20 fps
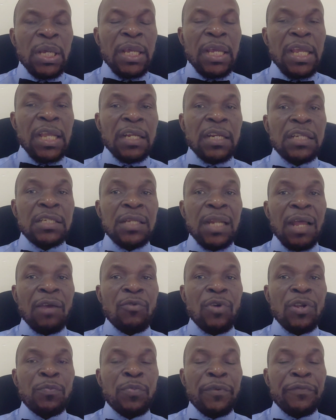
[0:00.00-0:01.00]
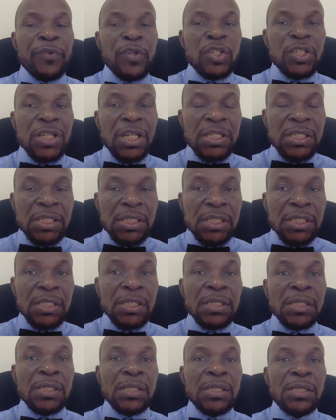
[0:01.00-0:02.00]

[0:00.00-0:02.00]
English language proficiency.